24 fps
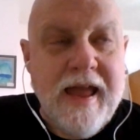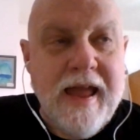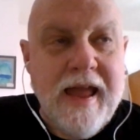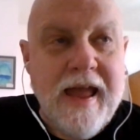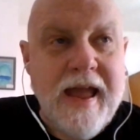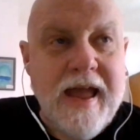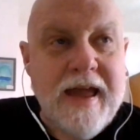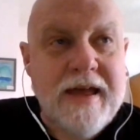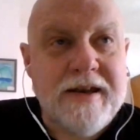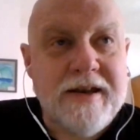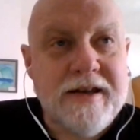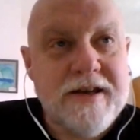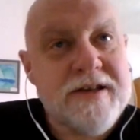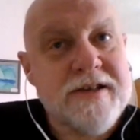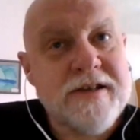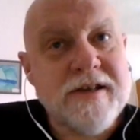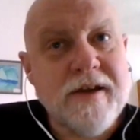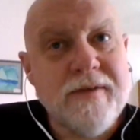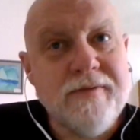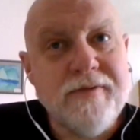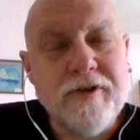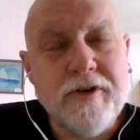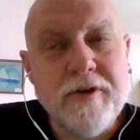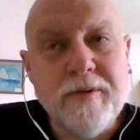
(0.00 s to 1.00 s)
And it is
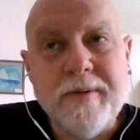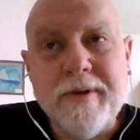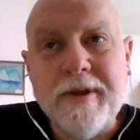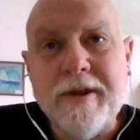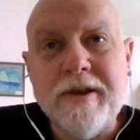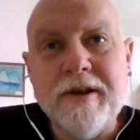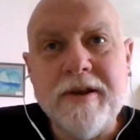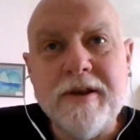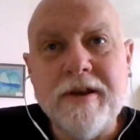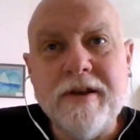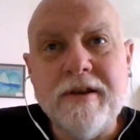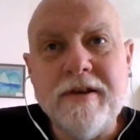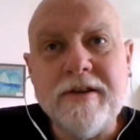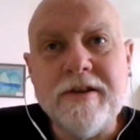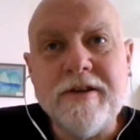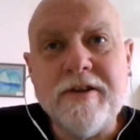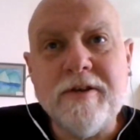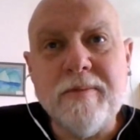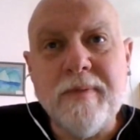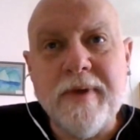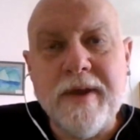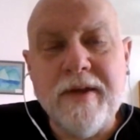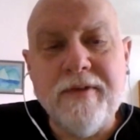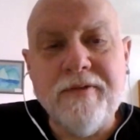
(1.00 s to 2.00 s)
comforting to
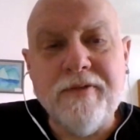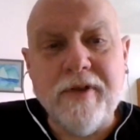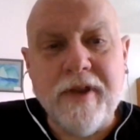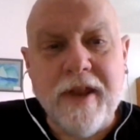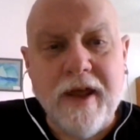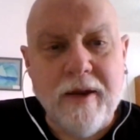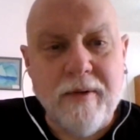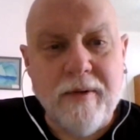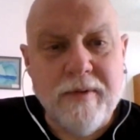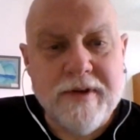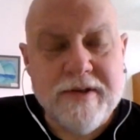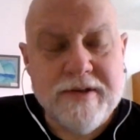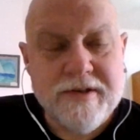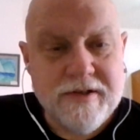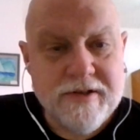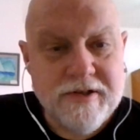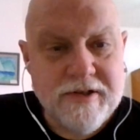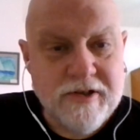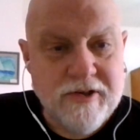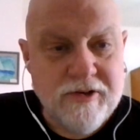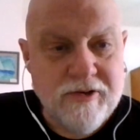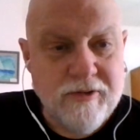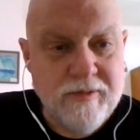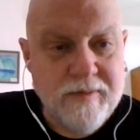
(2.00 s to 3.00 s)
me for that reason
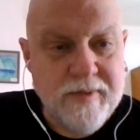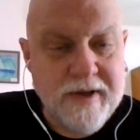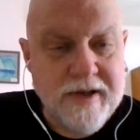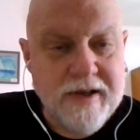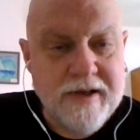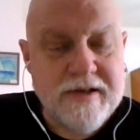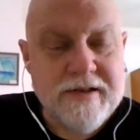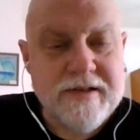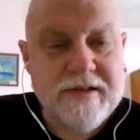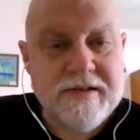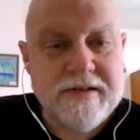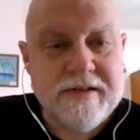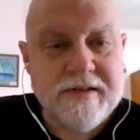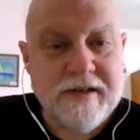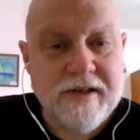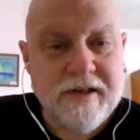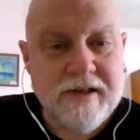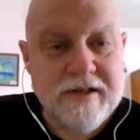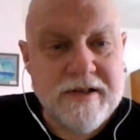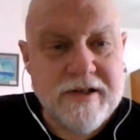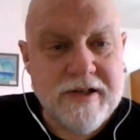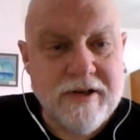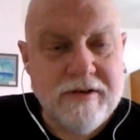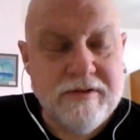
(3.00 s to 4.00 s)
too, because
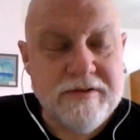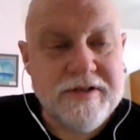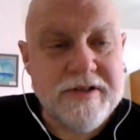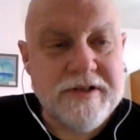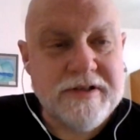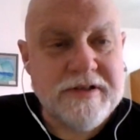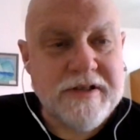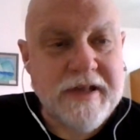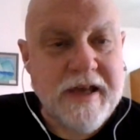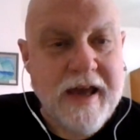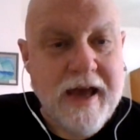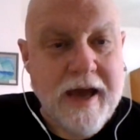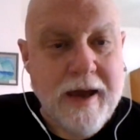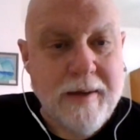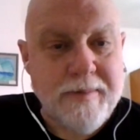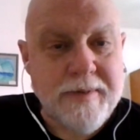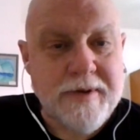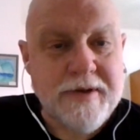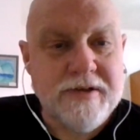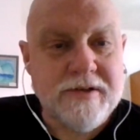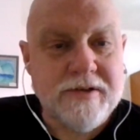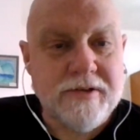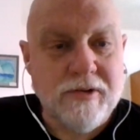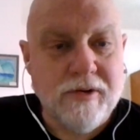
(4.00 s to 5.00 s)
you know, it's just a
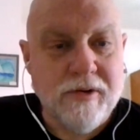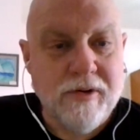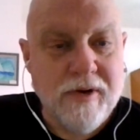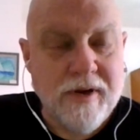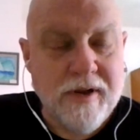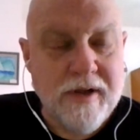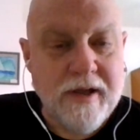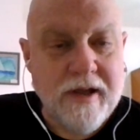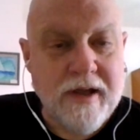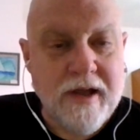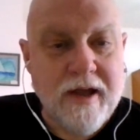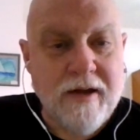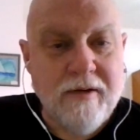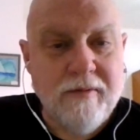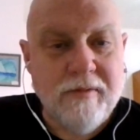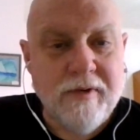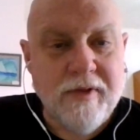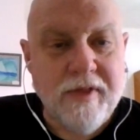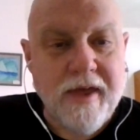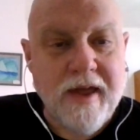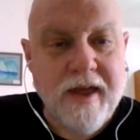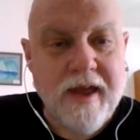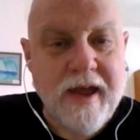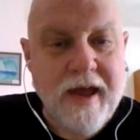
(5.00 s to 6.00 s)
happy story
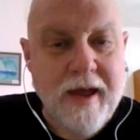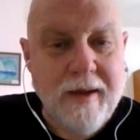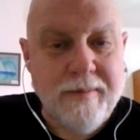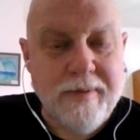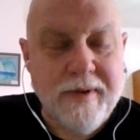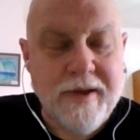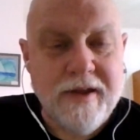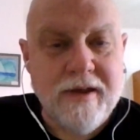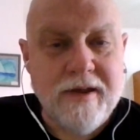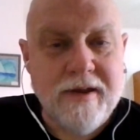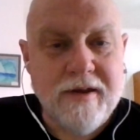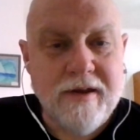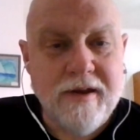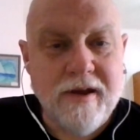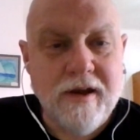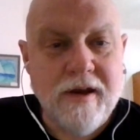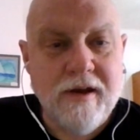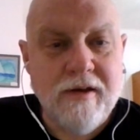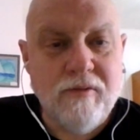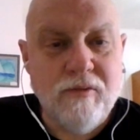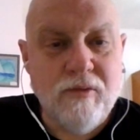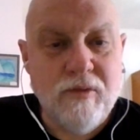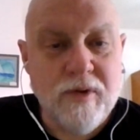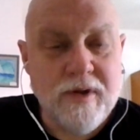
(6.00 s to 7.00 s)
with a
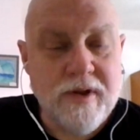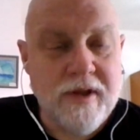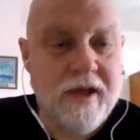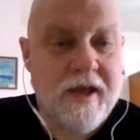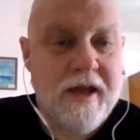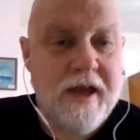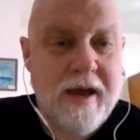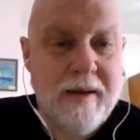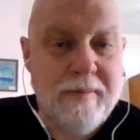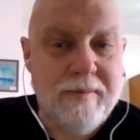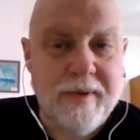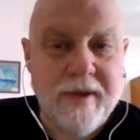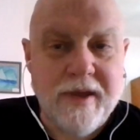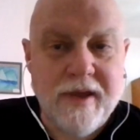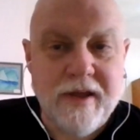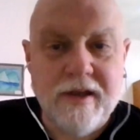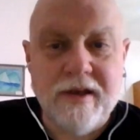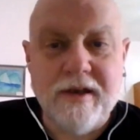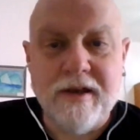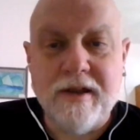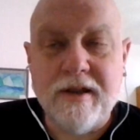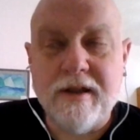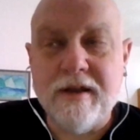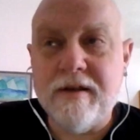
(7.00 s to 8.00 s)
really happy
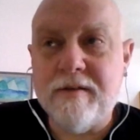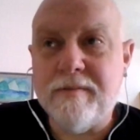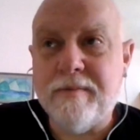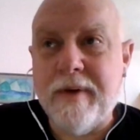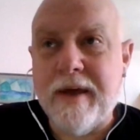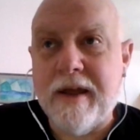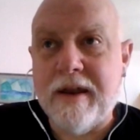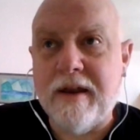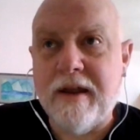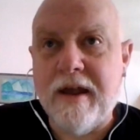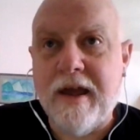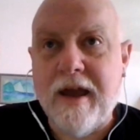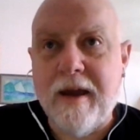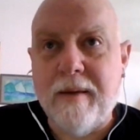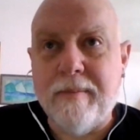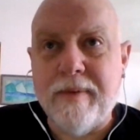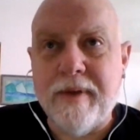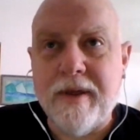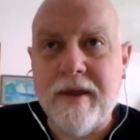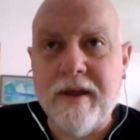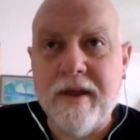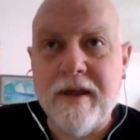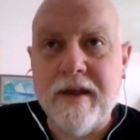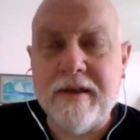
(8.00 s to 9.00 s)
ending, about
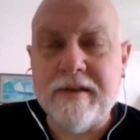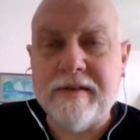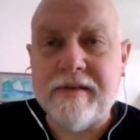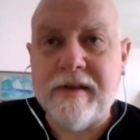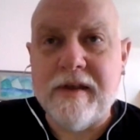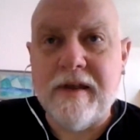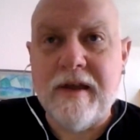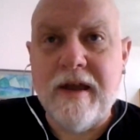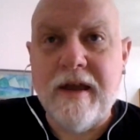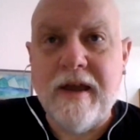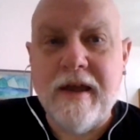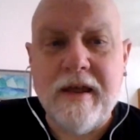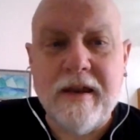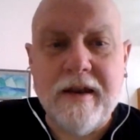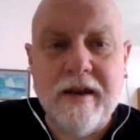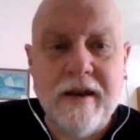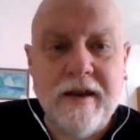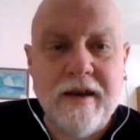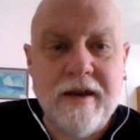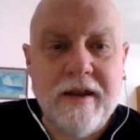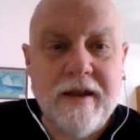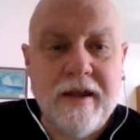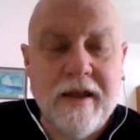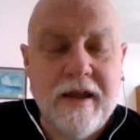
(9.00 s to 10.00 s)
an
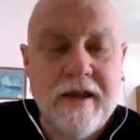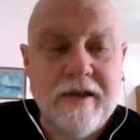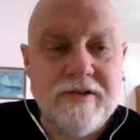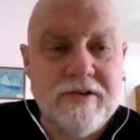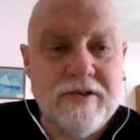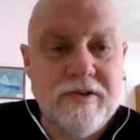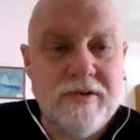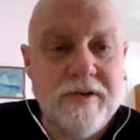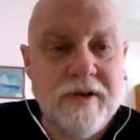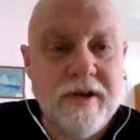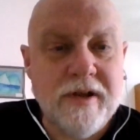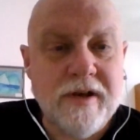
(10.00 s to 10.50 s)
ending as you